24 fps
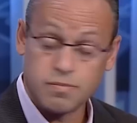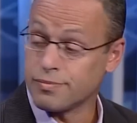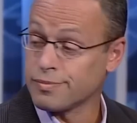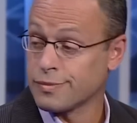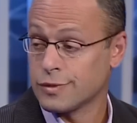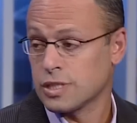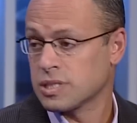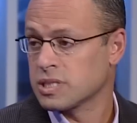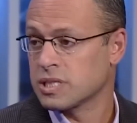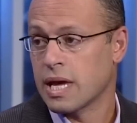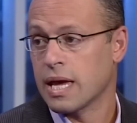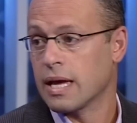
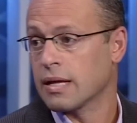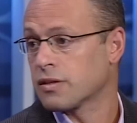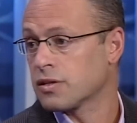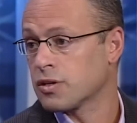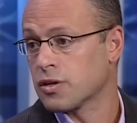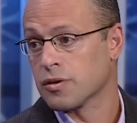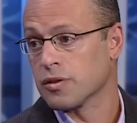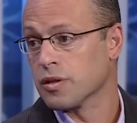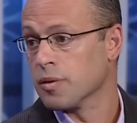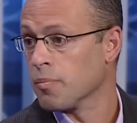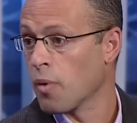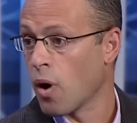Mm. Just can't
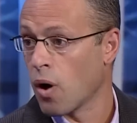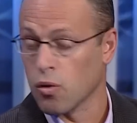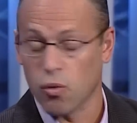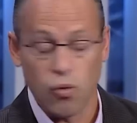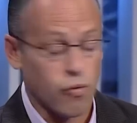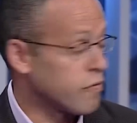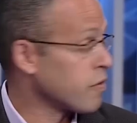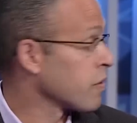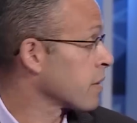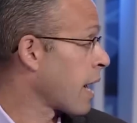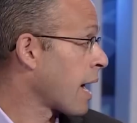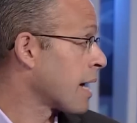turn the ball
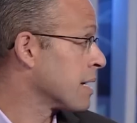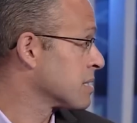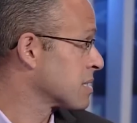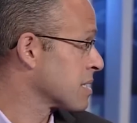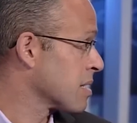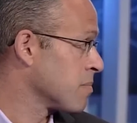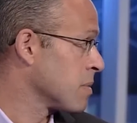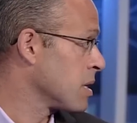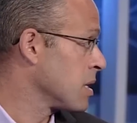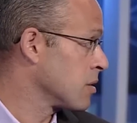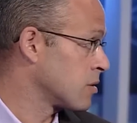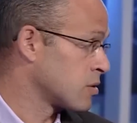over, guys.
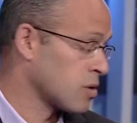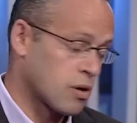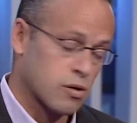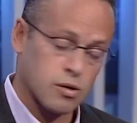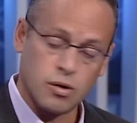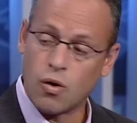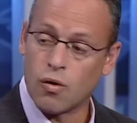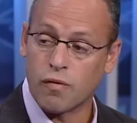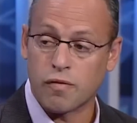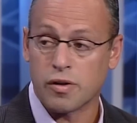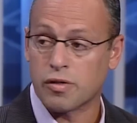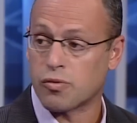I mean,
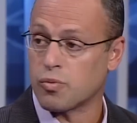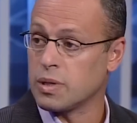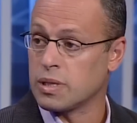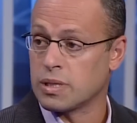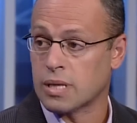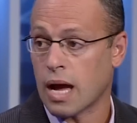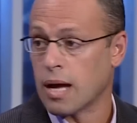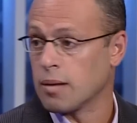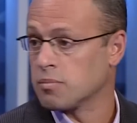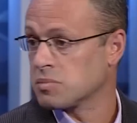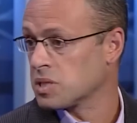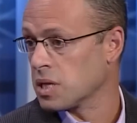turn it over three
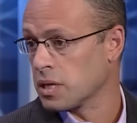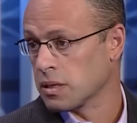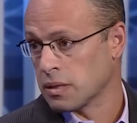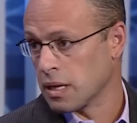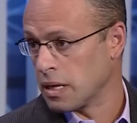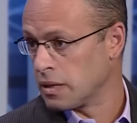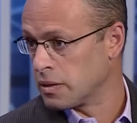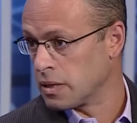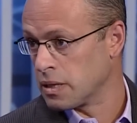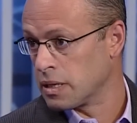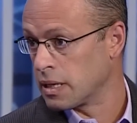times like they did